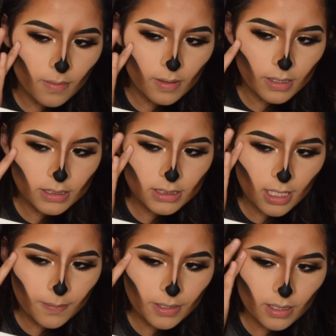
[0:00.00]
Then I'm just
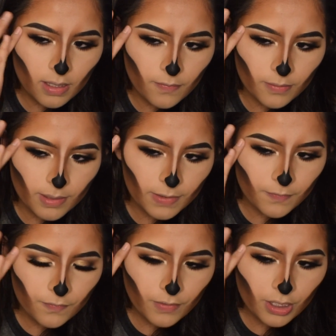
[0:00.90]
tapping it off with my
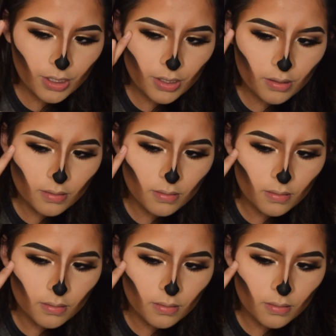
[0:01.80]
finger.